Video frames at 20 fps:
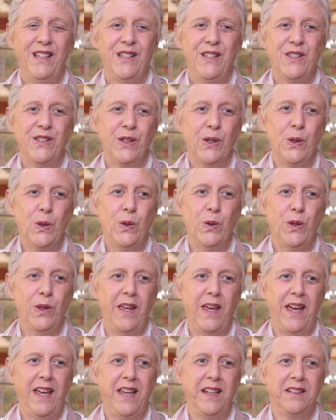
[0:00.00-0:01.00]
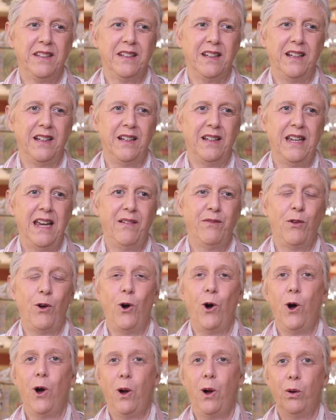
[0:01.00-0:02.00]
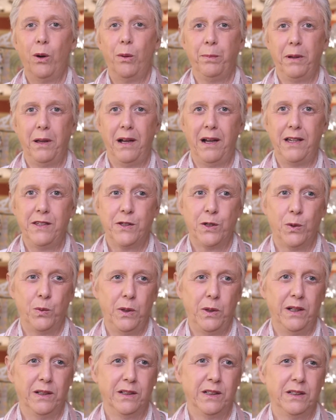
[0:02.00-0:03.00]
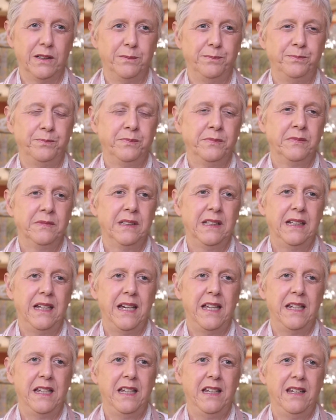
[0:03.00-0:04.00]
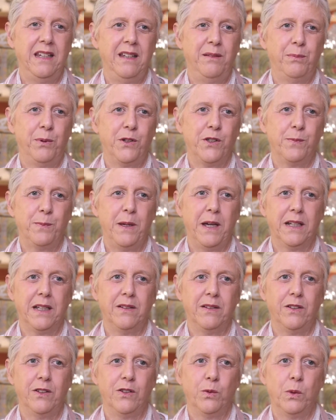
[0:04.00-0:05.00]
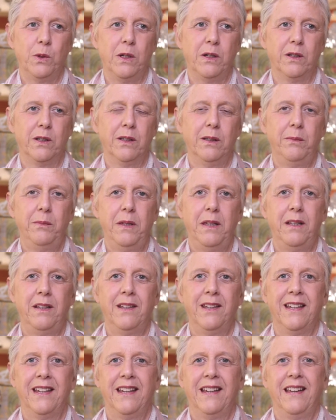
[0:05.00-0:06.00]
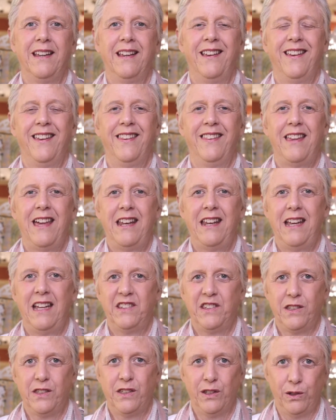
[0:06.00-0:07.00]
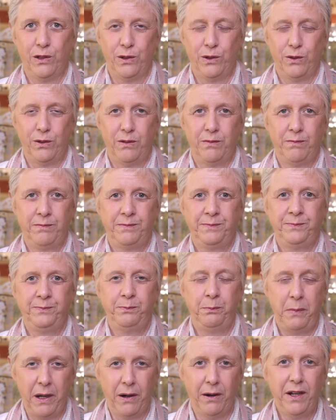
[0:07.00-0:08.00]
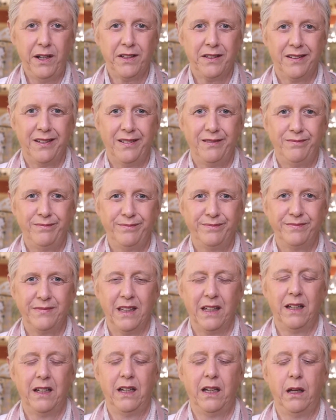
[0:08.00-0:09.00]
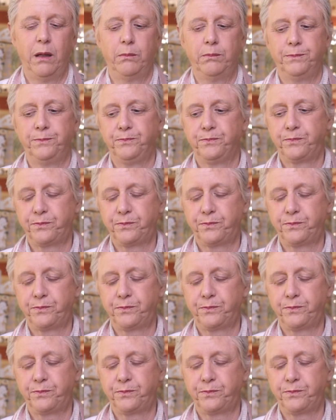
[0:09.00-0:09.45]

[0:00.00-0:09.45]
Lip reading: so that all replies are welcome, any perspective is welcome, and that has its own merit. But